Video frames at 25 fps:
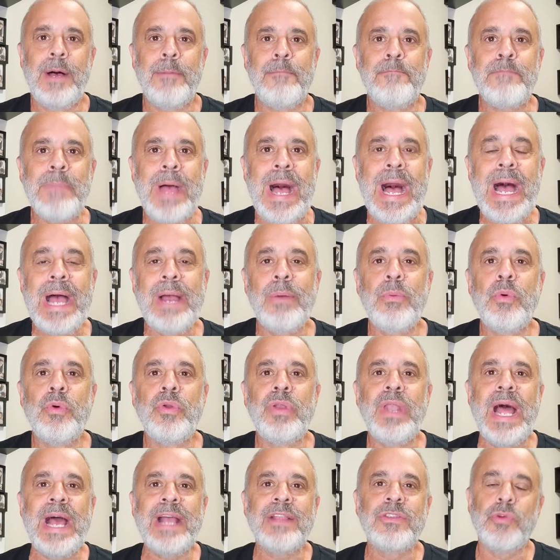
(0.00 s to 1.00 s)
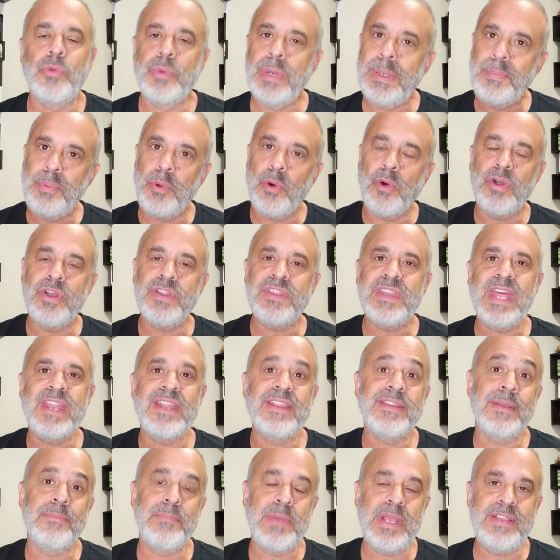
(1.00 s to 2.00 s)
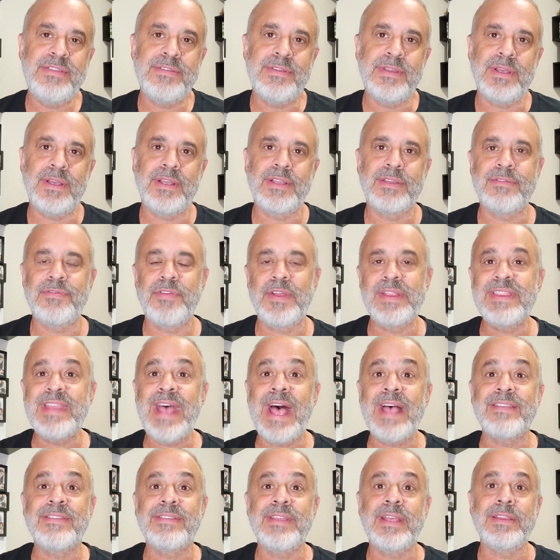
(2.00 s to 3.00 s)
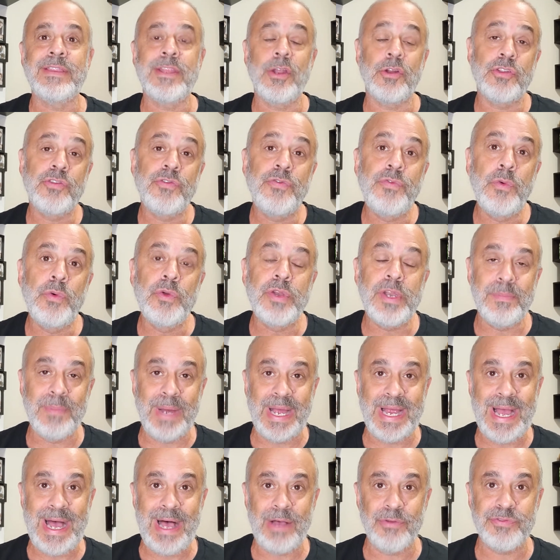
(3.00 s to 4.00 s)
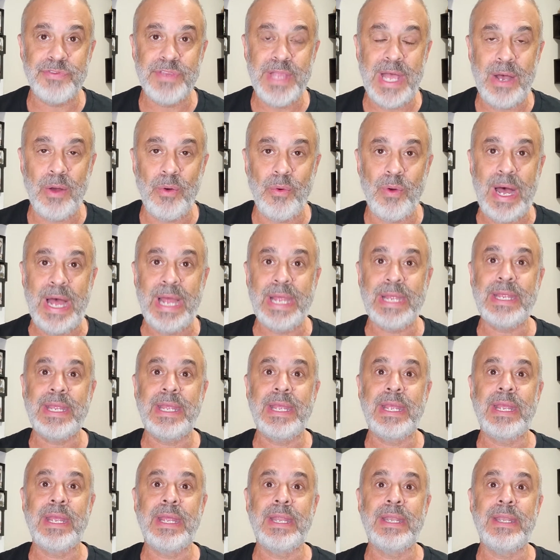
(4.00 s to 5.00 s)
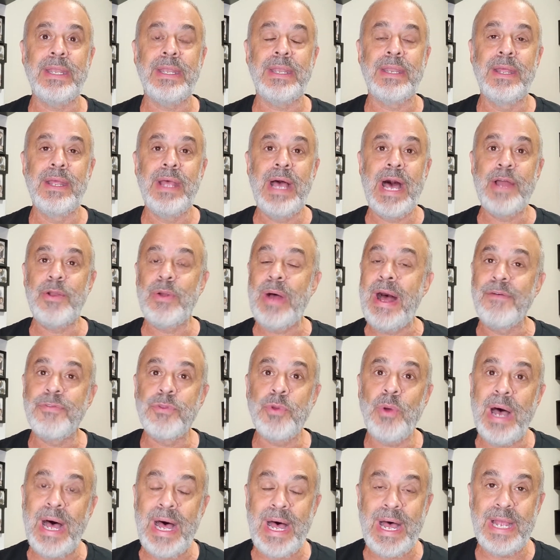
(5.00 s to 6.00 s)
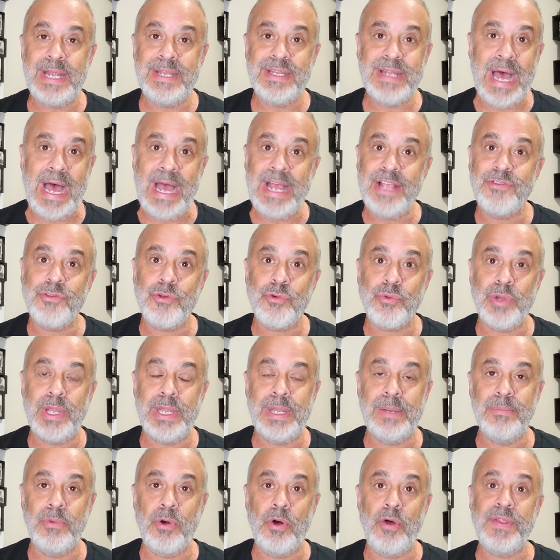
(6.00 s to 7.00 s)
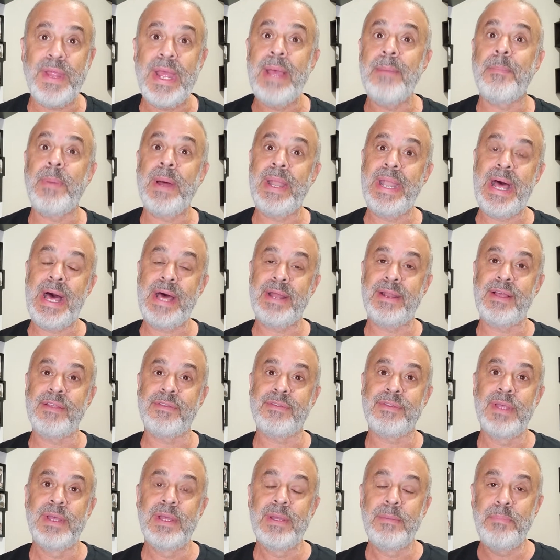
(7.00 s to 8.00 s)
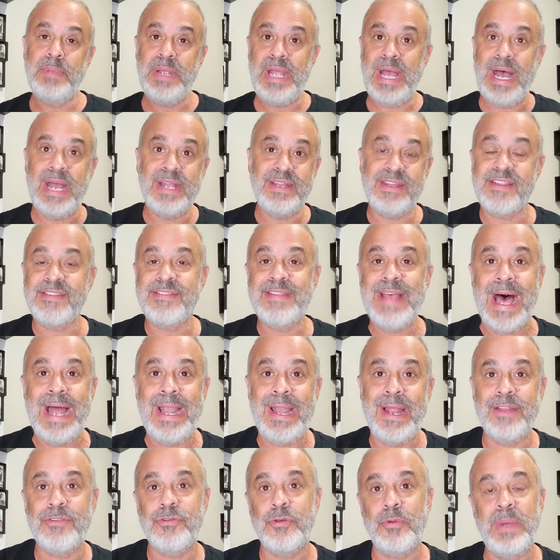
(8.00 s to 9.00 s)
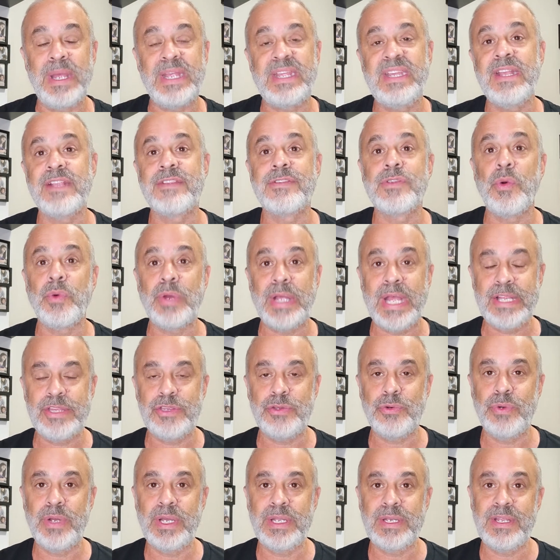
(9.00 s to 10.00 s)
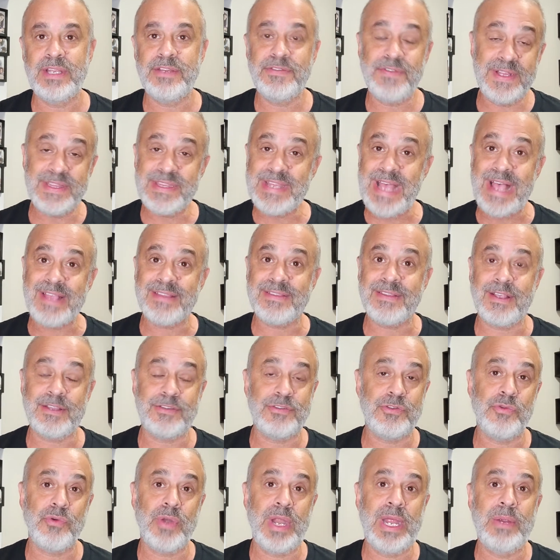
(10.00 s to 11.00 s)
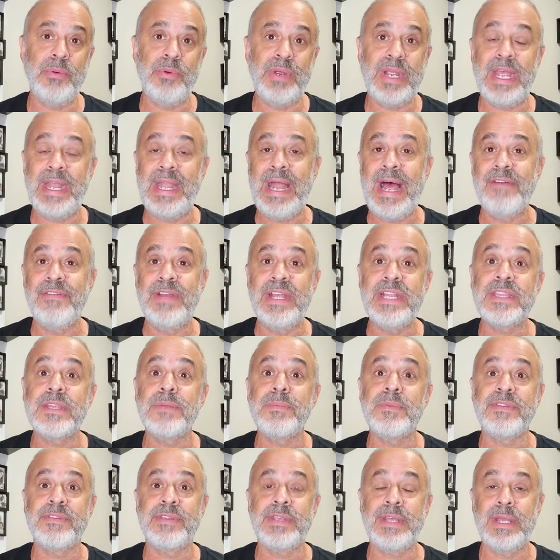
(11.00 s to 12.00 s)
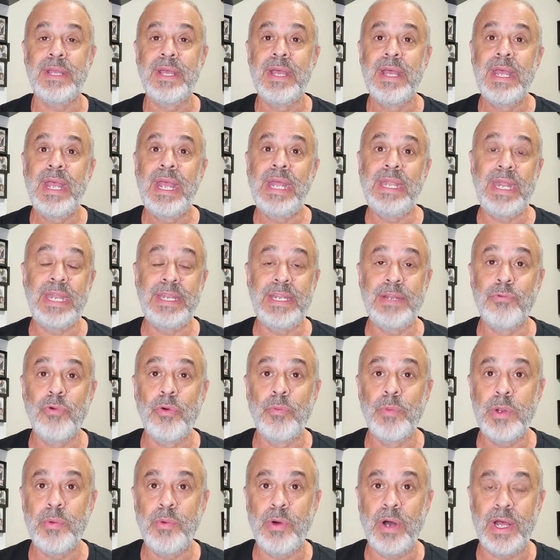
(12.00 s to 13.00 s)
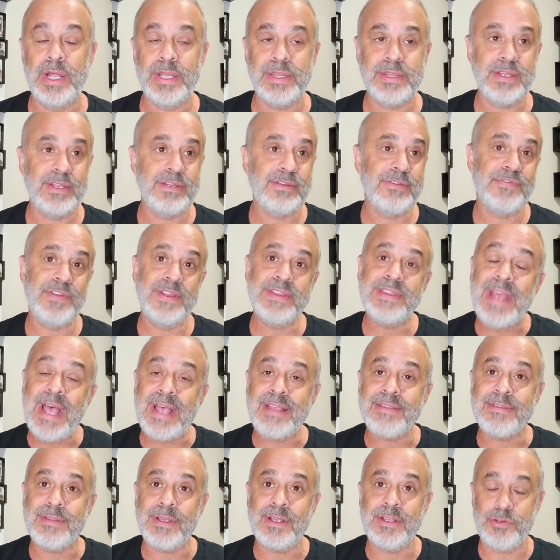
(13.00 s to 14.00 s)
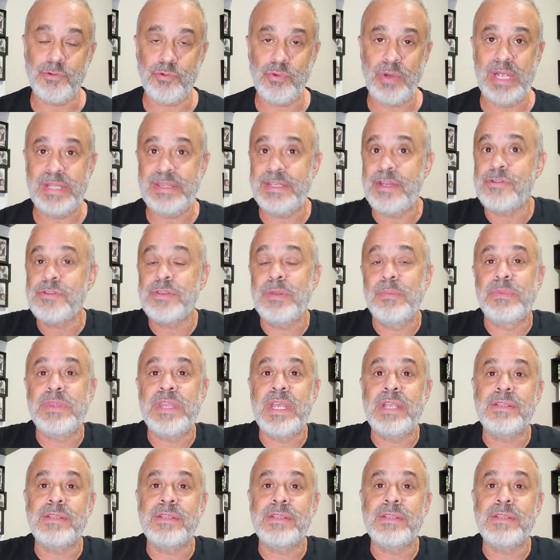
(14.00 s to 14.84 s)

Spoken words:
I would like to report that it's amazing. It's fantastic. There's food in my house now. I don't have to hide the ice cream or the empanadas behind the salad so my kids don't get to it. It's fantastic. It's great. We can have intimacy in any room we want. It's fantastic. It's great. There's some things.